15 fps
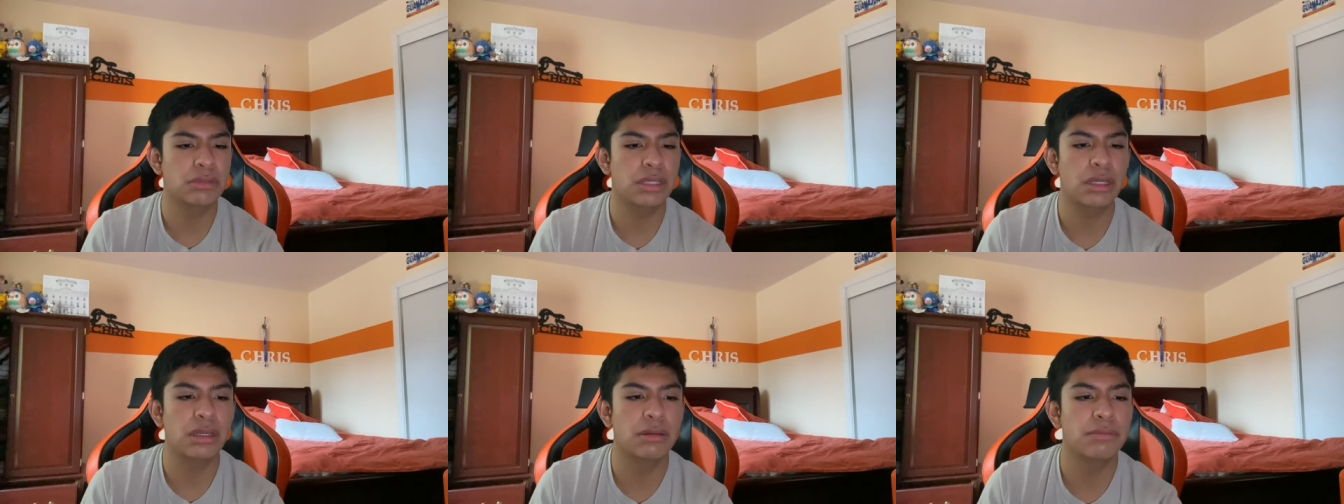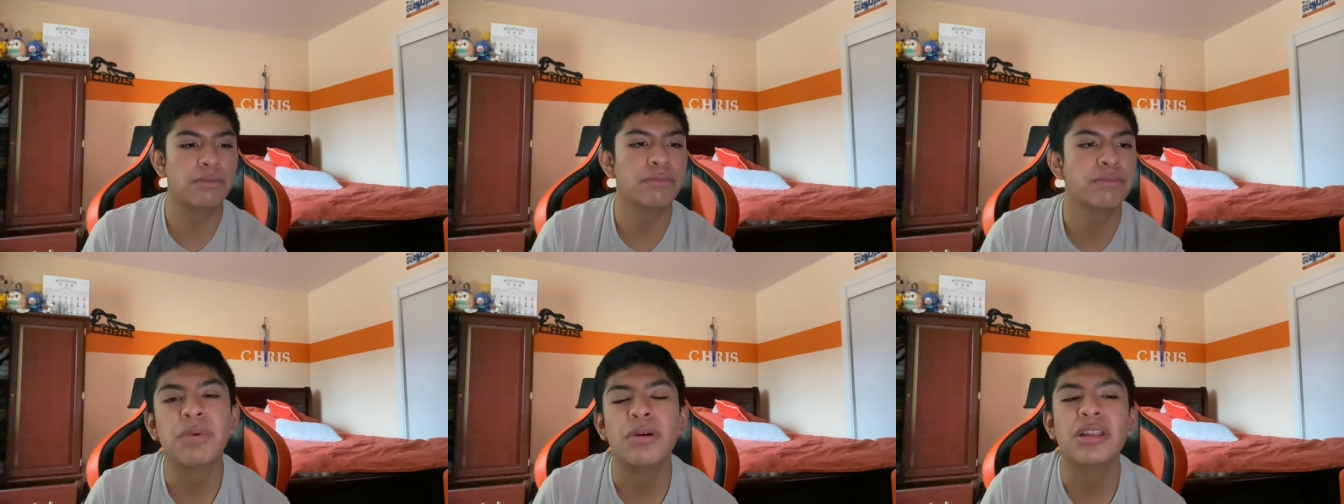Um,
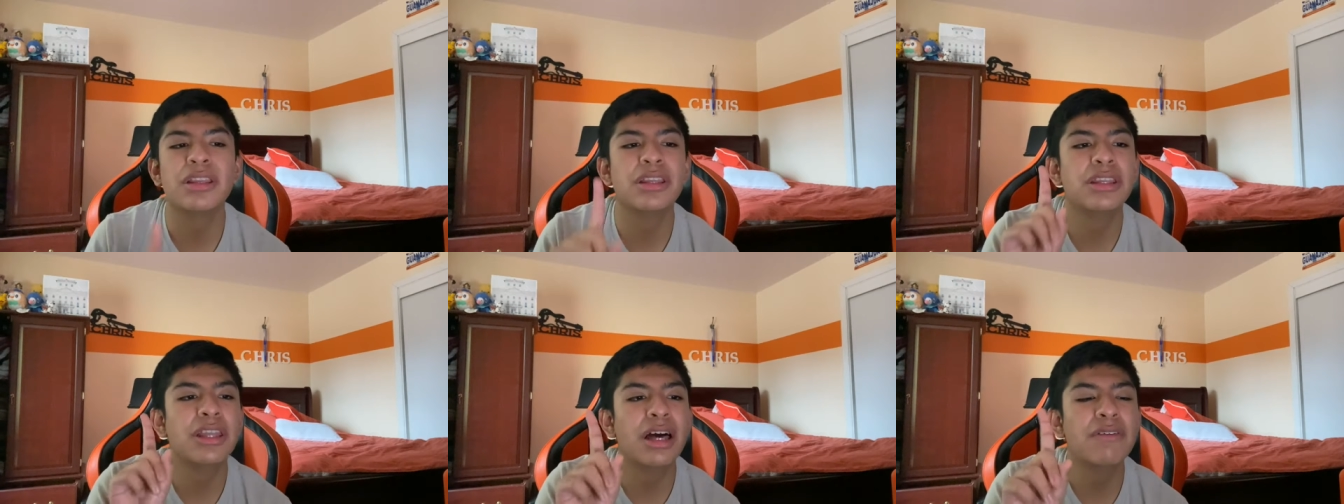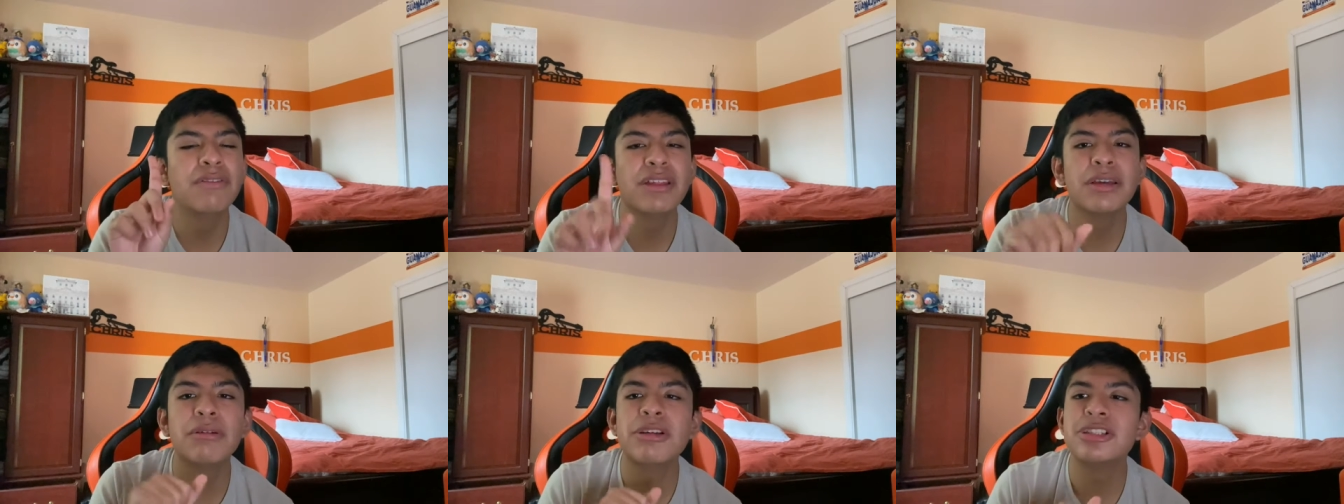Love
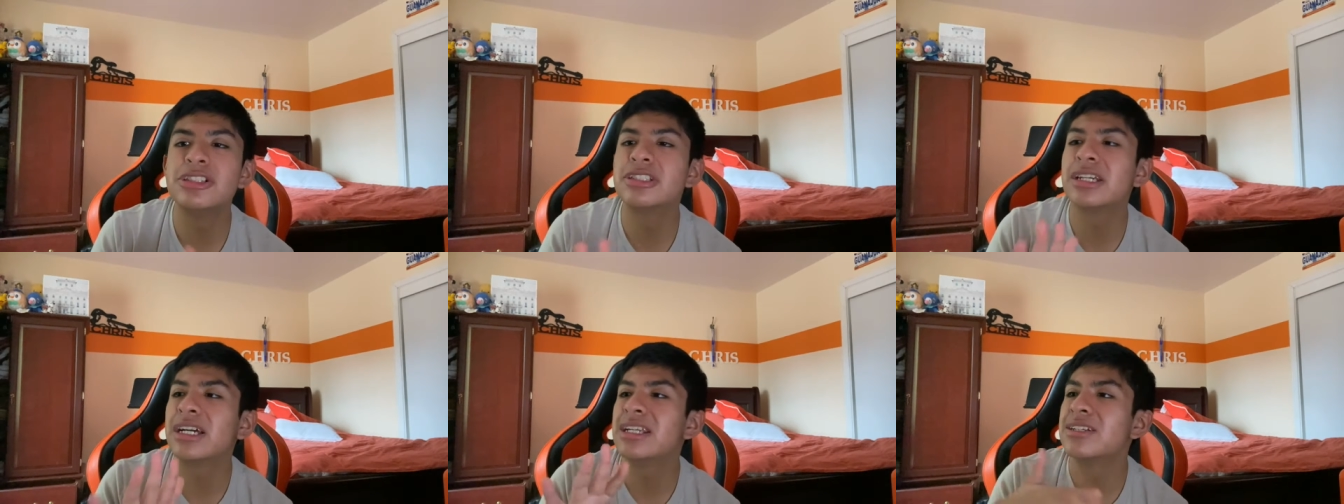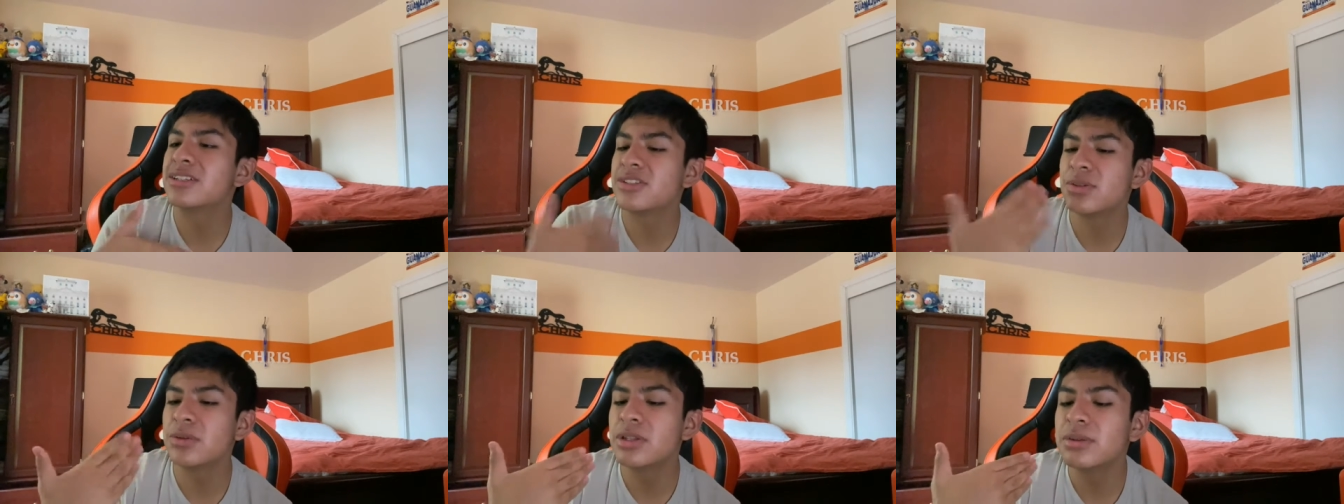Language is kind of
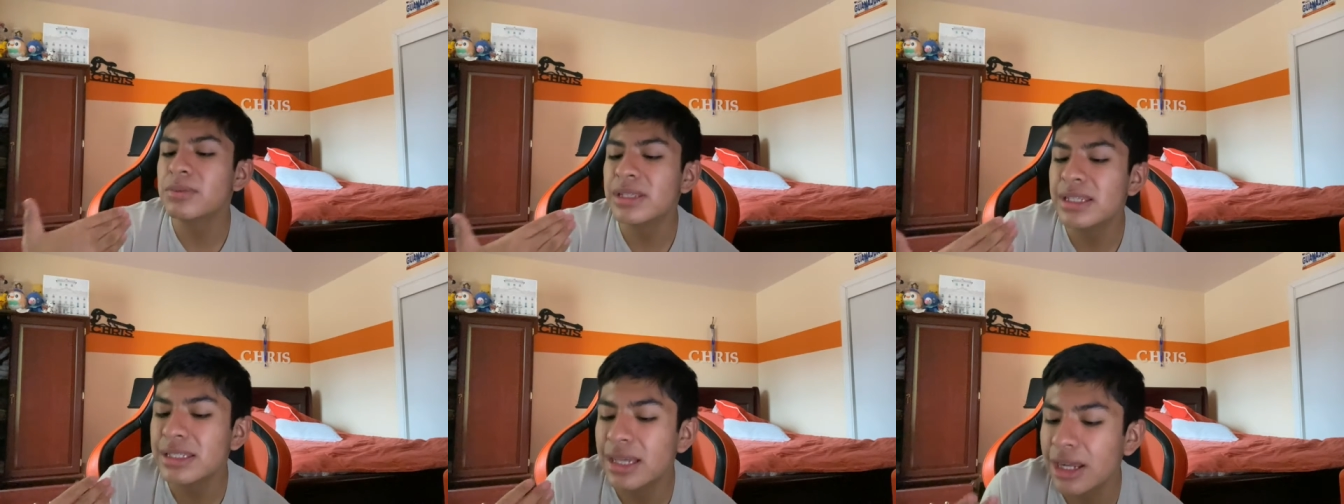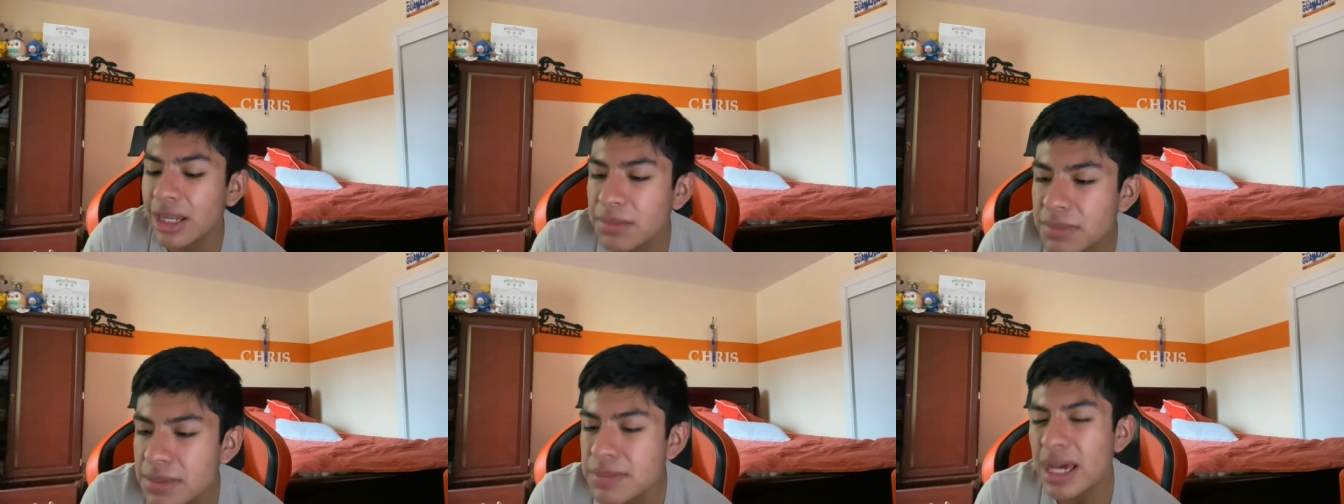still leaning down
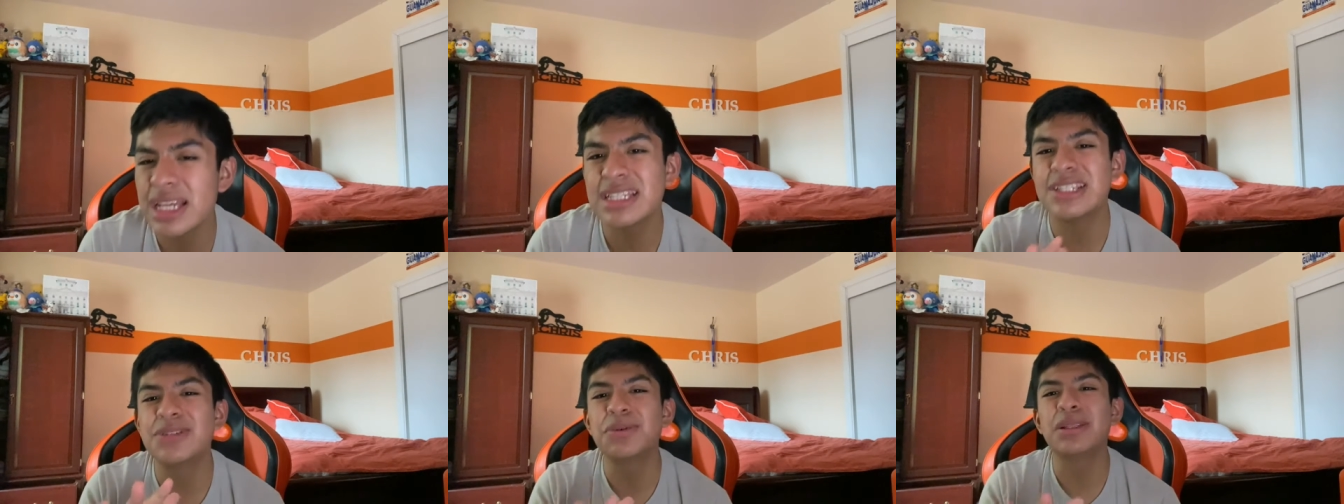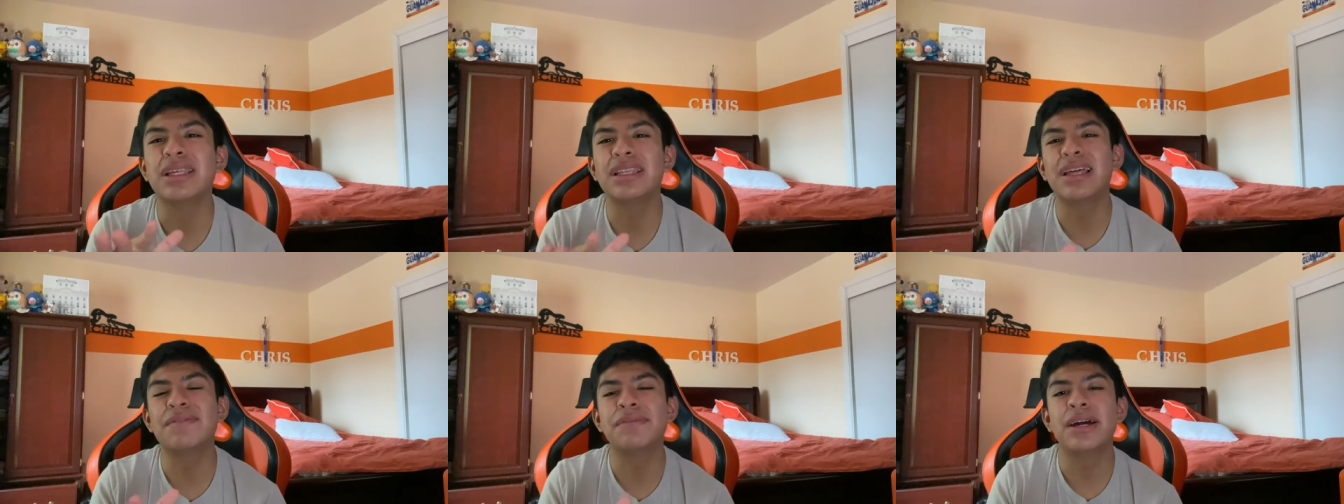on me, but I still really
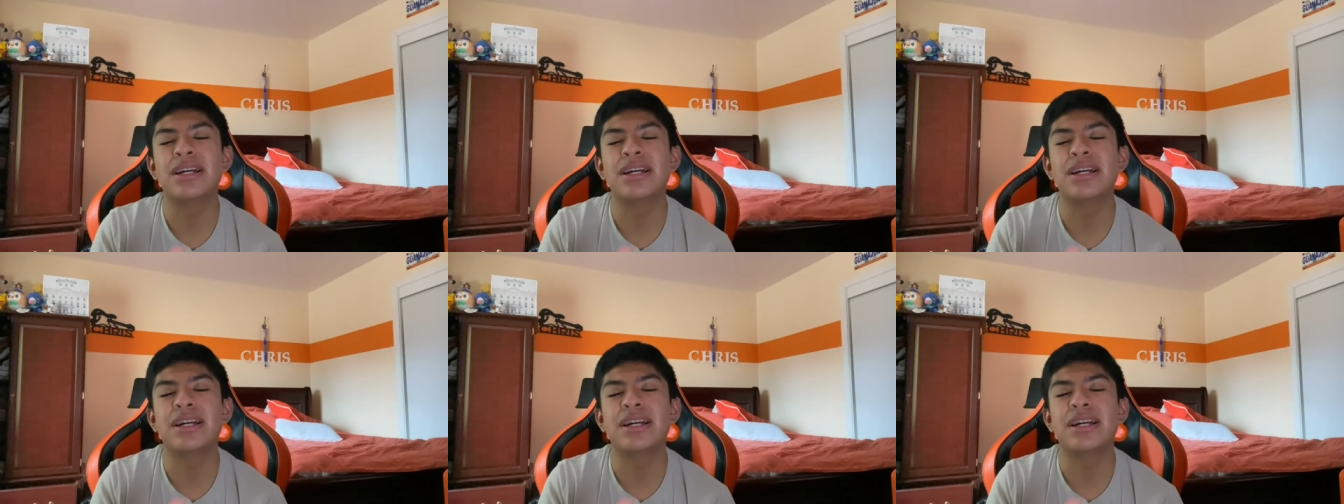love it.